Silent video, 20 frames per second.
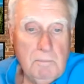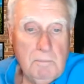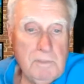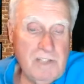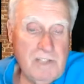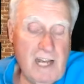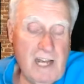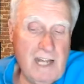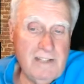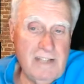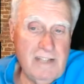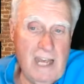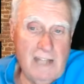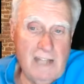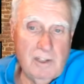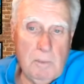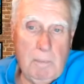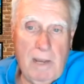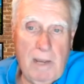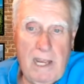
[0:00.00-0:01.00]
Besides
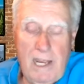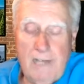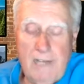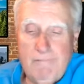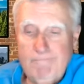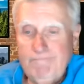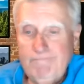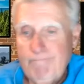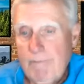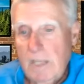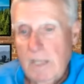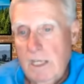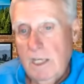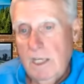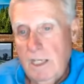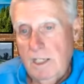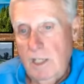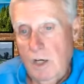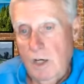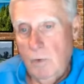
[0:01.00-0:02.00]
that, they're paying
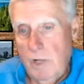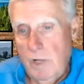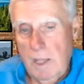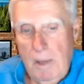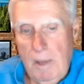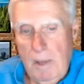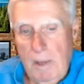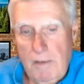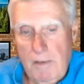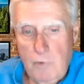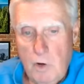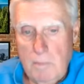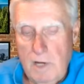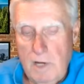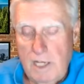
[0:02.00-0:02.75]
you know, what they pay $4